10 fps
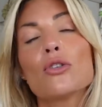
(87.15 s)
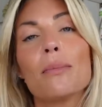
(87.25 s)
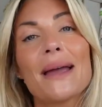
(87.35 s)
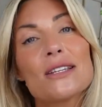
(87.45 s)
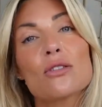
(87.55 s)
your
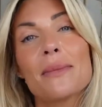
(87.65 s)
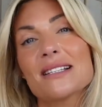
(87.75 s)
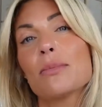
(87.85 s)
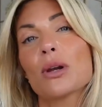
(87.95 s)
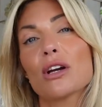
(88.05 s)
basal
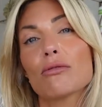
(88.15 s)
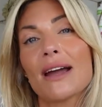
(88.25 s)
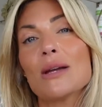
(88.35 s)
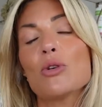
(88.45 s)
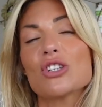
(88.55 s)
metabolic
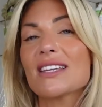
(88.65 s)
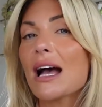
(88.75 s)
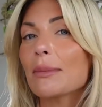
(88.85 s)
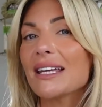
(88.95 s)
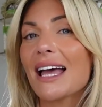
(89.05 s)
rate, which is how many